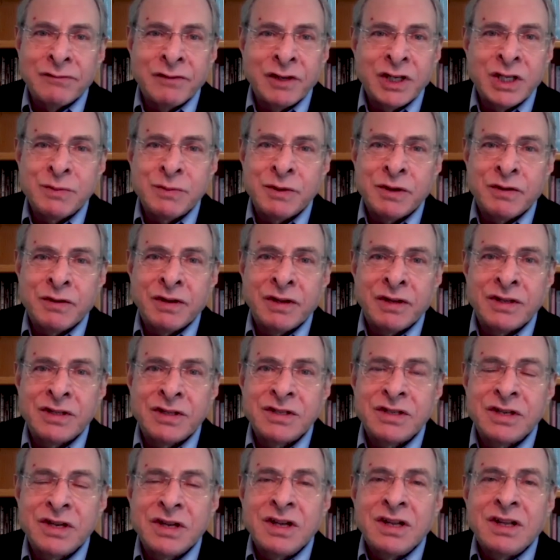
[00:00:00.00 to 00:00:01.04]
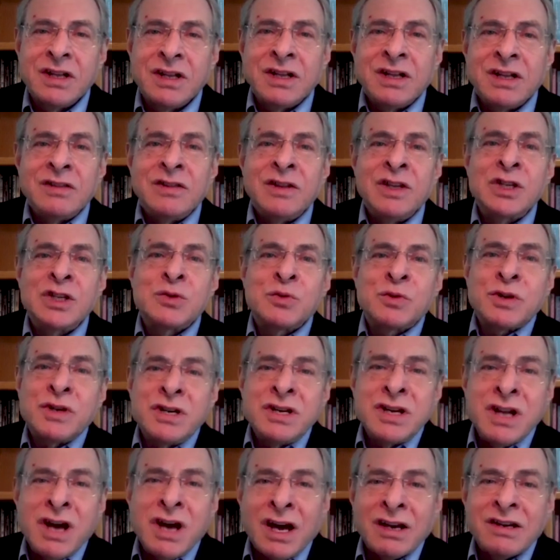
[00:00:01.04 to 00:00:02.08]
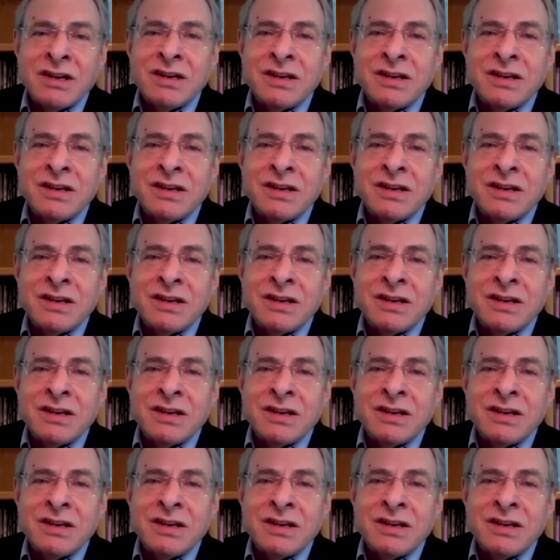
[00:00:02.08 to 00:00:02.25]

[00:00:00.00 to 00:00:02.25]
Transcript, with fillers: of experience. These you were mean not.